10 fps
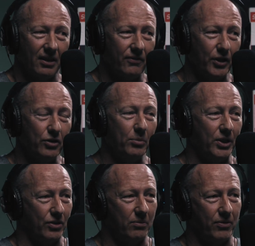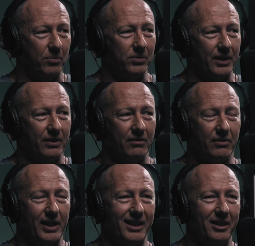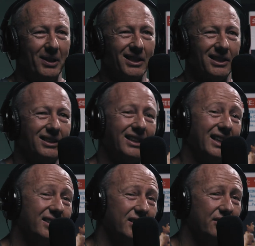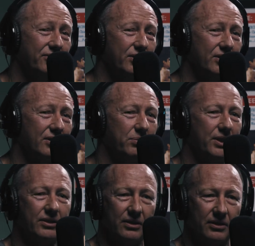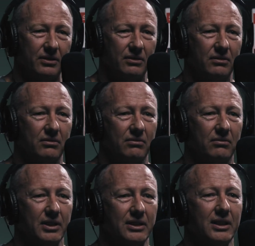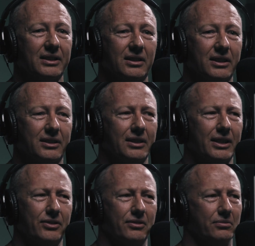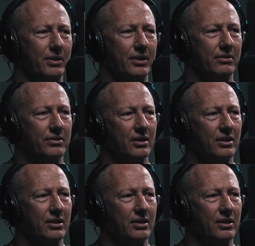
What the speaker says: Yeah, if I do my job properly, they need me less and less in the future because there's less and less issues with you.